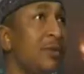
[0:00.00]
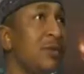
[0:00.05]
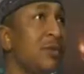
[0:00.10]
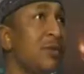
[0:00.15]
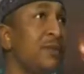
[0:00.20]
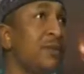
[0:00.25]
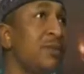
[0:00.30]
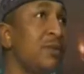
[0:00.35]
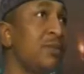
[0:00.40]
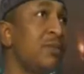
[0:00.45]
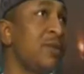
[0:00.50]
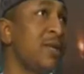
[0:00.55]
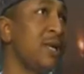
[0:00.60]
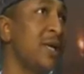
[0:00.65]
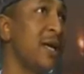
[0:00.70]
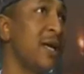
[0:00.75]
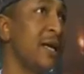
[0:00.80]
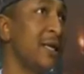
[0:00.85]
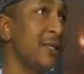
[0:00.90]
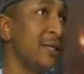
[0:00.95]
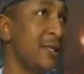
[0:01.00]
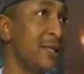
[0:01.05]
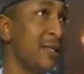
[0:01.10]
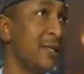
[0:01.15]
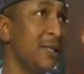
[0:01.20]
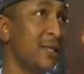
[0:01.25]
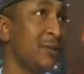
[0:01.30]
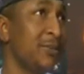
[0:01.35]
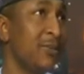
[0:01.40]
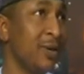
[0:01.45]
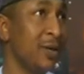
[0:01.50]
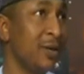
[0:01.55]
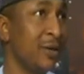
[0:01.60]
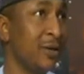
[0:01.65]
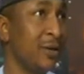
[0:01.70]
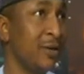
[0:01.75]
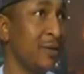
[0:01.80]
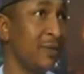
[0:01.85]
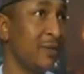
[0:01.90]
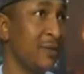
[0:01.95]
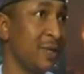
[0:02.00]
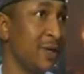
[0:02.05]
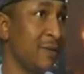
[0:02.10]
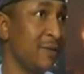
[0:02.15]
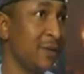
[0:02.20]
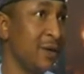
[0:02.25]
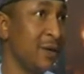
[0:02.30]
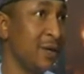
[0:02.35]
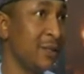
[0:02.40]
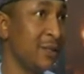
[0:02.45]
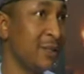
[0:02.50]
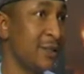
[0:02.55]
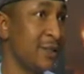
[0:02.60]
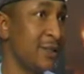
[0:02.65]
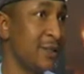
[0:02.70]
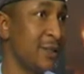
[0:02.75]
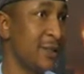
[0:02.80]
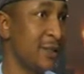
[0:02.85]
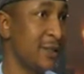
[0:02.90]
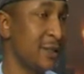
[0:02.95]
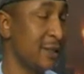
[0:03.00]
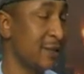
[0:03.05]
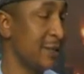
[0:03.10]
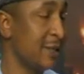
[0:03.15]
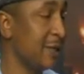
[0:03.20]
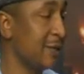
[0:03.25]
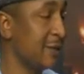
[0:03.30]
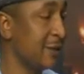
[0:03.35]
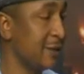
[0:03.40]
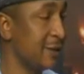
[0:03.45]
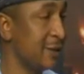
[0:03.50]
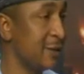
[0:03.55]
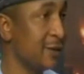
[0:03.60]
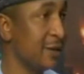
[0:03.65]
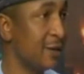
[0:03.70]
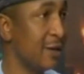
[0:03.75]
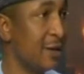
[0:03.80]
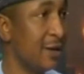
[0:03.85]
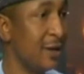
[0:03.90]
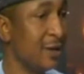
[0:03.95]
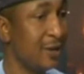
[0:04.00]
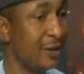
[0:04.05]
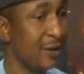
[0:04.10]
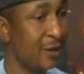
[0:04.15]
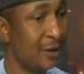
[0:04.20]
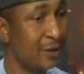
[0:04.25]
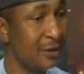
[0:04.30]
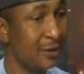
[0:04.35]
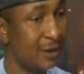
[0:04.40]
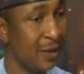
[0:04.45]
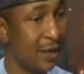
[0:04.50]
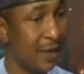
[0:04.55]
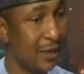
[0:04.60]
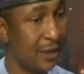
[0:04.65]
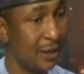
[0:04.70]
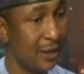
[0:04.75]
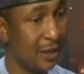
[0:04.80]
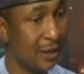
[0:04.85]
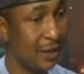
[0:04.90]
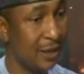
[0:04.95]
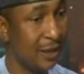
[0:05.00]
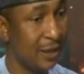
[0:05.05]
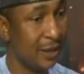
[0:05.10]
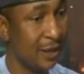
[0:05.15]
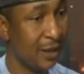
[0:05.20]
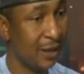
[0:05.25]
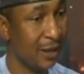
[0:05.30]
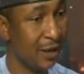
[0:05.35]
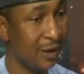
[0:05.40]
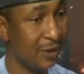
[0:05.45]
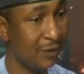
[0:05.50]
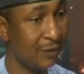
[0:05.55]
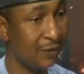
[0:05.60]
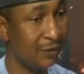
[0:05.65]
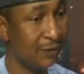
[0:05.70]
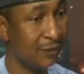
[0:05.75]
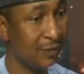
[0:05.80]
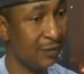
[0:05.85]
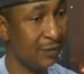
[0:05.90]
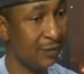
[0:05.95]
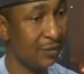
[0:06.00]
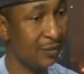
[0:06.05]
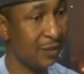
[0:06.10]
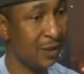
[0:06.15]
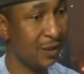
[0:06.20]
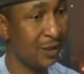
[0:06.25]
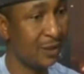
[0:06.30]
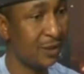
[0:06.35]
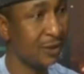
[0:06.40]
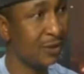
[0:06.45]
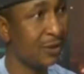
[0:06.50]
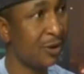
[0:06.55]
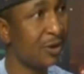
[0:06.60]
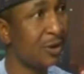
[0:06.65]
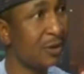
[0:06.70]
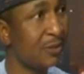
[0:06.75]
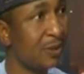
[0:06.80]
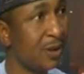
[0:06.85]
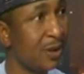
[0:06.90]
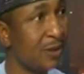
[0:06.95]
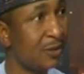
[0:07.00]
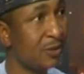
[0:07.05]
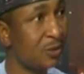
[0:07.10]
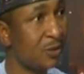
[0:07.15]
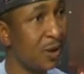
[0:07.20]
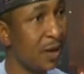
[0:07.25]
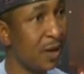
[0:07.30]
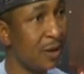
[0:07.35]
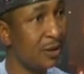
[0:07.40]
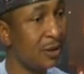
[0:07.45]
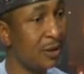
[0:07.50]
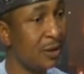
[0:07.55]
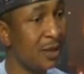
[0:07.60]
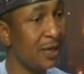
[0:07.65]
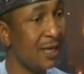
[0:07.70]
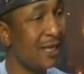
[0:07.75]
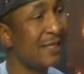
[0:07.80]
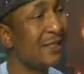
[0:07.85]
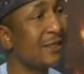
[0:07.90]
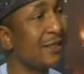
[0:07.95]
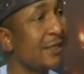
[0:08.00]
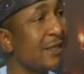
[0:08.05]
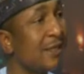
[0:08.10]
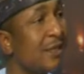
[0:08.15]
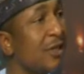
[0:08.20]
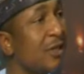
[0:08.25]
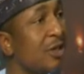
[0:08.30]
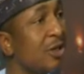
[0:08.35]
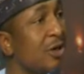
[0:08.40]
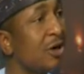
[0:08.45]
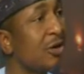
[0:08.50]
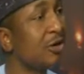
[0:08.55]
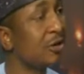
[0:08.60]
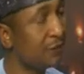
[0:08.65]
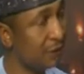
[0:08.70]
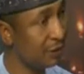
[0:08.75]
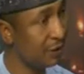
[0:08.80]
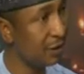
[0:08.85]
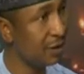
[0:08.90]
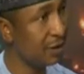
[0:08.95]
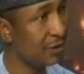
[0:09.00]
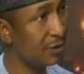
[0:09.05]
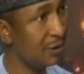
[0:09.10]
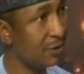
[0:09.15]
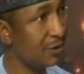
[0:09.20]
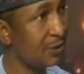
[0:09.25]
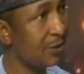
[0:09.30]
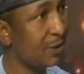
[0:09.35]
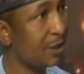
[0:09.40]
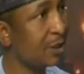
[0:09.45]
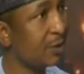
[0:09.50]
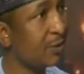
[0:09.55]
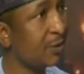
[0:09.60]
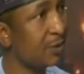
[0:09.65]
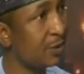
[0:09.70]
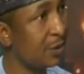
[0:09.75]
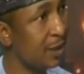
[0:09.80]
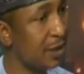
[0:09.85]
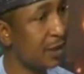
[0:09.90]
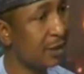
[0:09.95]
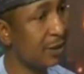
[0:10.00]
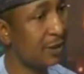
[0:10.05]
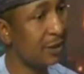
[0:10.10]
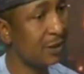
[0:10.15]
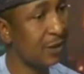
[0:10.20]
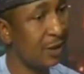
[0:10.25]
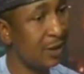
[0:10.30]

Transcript: so for me, as an independent observer, it's, it's exciting that INEC have released a document, one, instilling confidence to stakeholders